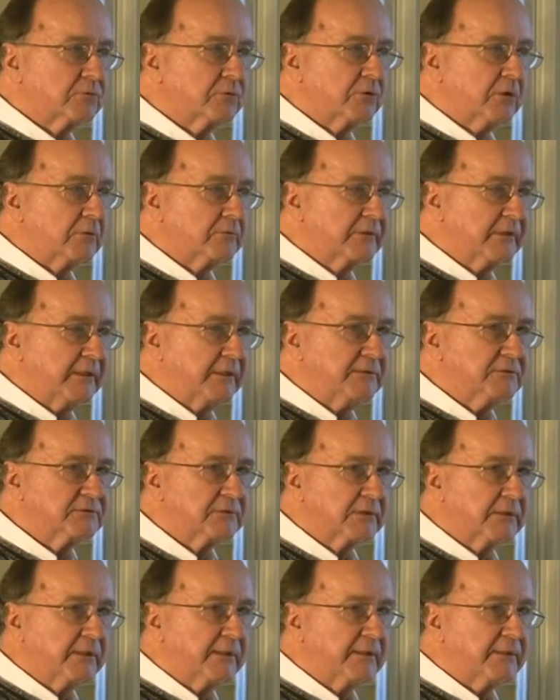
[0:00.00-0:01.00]
called Gates
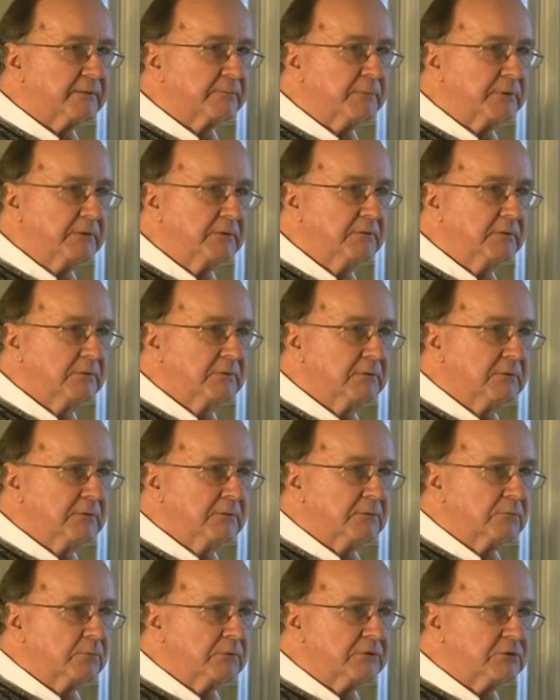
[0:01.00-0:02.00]
Academy,
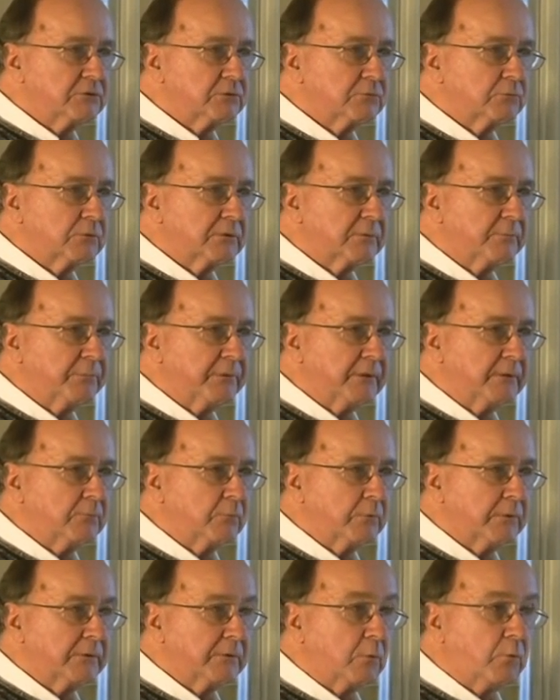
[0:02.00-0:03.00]
which would have been
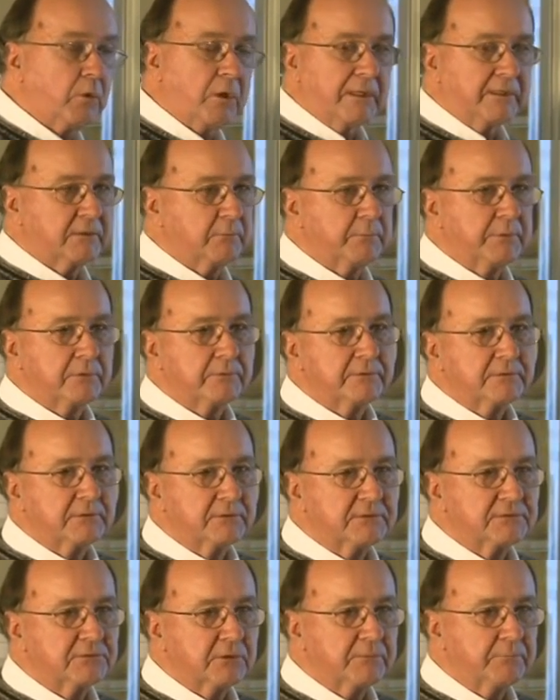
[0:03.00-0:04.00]
where the Walker Building
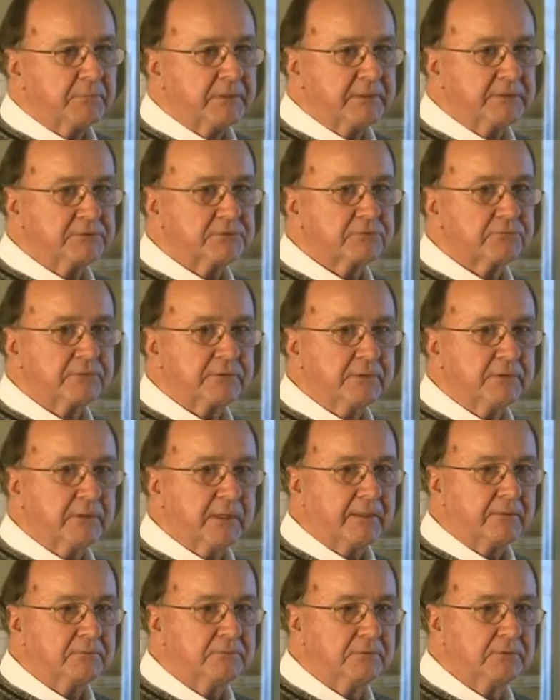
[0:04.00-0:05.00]
is on Main Street
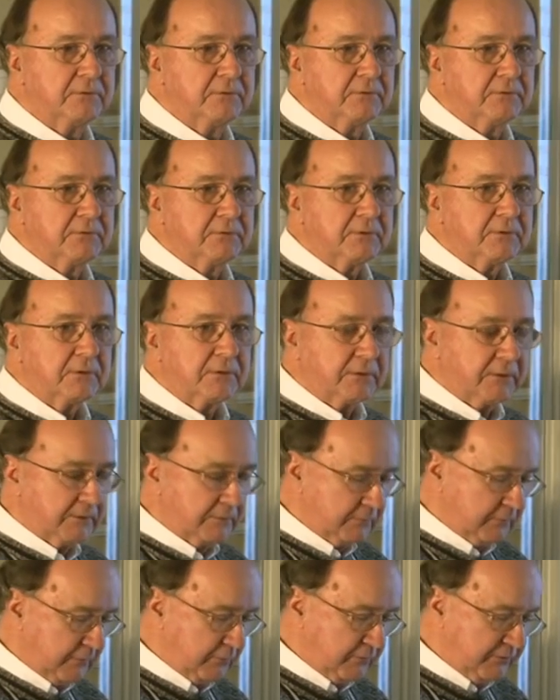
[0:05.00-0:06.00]
now. Uh,
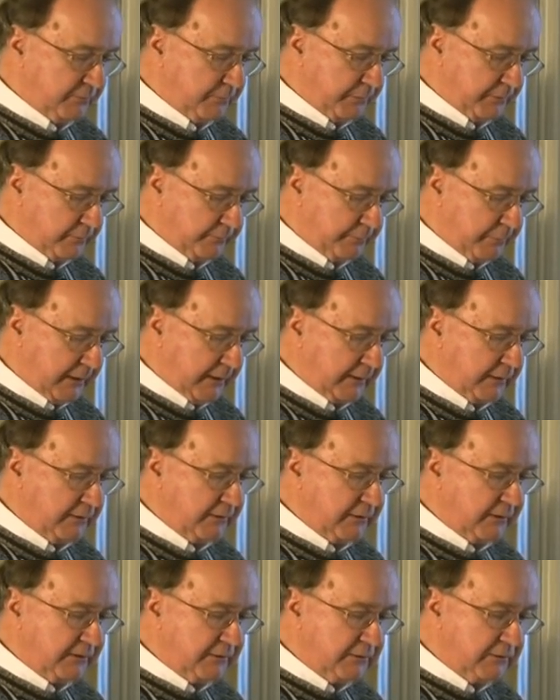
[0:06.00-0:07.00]
and it was built back in
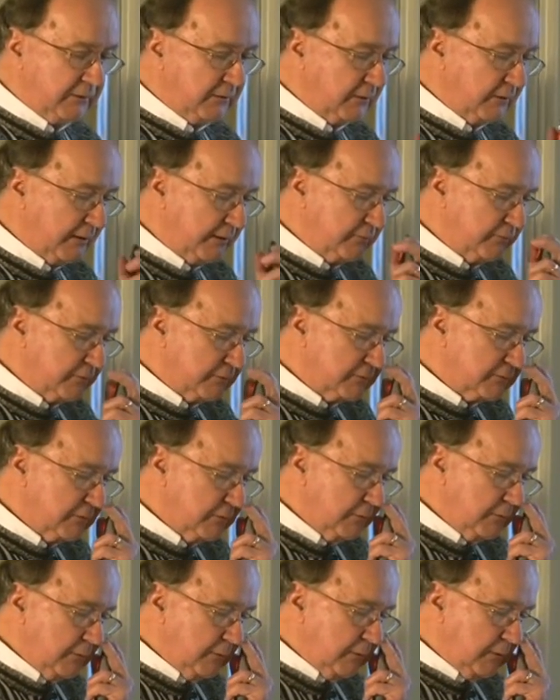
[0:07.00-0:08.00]
the 1800s.
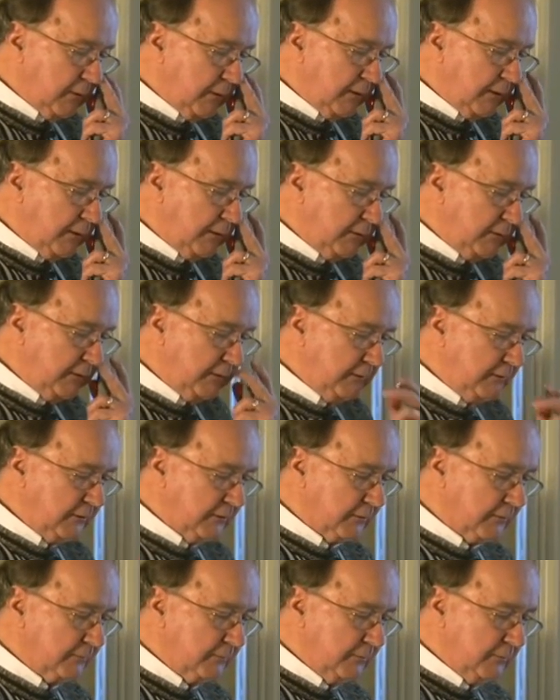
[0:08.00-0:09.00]
And he,
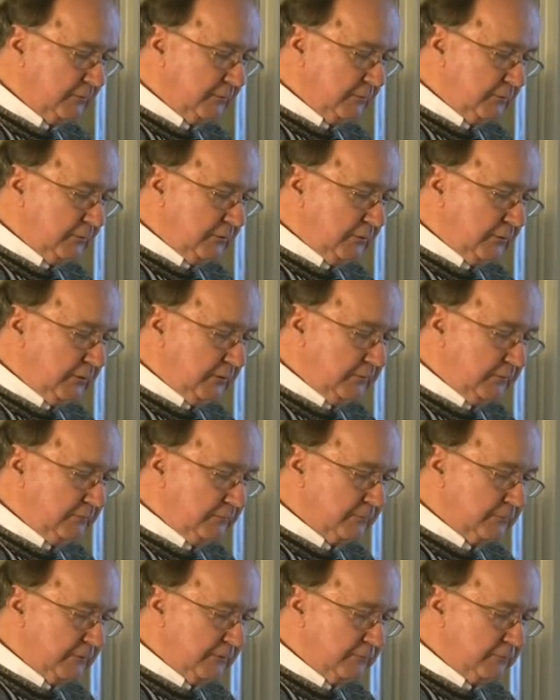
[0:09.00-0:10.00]
uh, he,
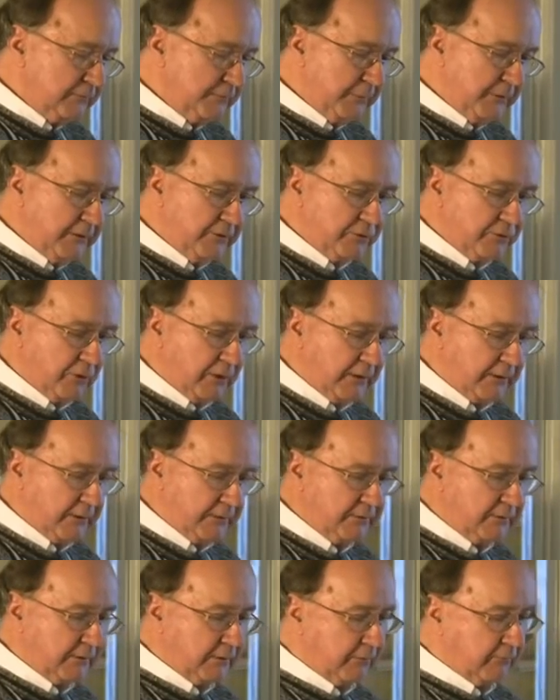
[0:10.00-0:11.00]
he was being taught
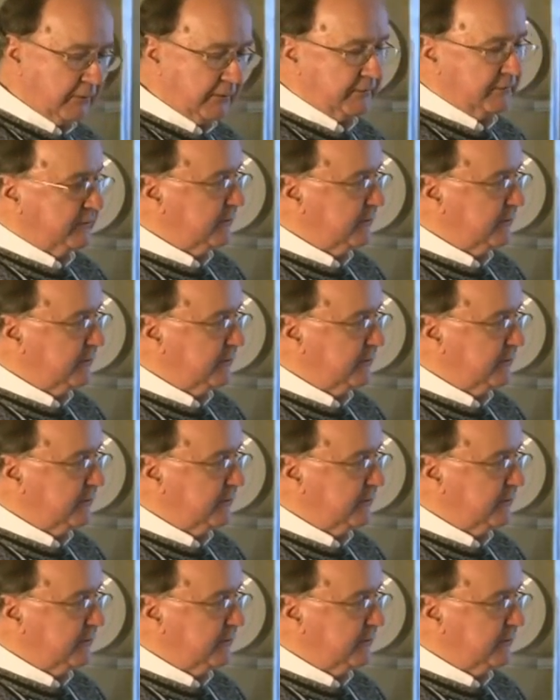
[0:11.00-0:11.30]
under the great